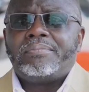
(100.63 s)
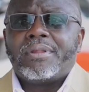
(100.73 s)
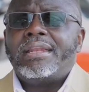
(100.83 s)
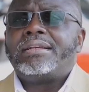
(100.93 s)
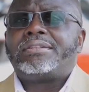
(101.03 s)

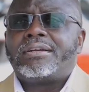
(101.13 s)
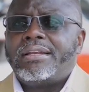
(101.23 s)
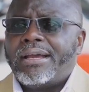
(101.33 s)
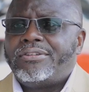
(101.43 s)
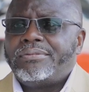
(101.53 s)
An instant
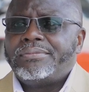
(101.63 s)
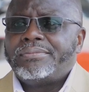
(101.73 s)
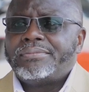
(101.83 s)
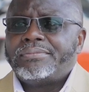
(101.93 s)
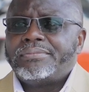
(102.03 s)
connection.
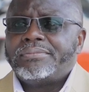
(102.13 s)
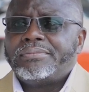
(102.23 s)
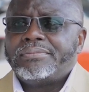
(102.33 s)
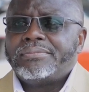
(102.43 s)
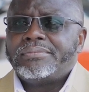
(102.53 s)

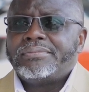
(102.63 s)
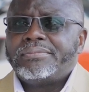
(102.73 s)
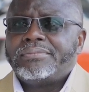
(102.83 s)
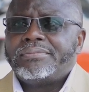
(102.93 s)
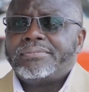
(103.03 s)

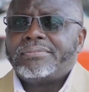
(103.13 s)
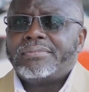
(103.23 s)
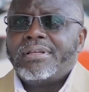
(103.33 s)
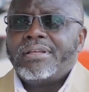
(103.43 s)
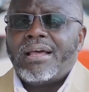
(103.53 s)

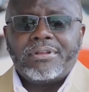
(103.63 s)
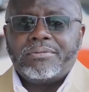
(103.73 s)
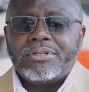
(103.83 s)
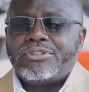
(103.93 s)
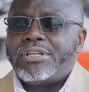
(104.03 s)
I mean, they've
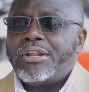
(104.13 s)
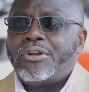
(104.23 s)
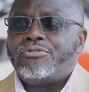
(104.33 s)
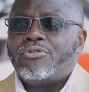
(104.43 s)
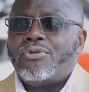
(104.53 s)
been sitting in a
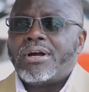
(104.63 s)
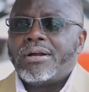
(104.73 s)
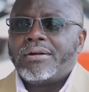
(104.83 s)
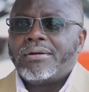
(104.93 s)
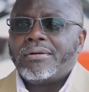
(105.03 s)
drawer,
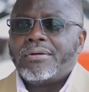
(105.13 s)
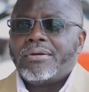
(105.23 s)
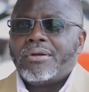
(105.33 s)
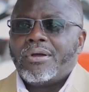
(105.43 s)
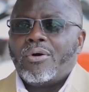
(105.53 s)

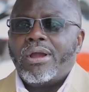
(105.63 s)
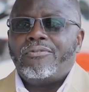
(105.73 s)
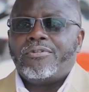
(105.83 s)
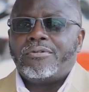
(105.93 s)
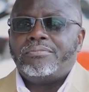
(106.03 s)
waiting
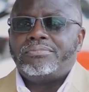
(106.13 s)
for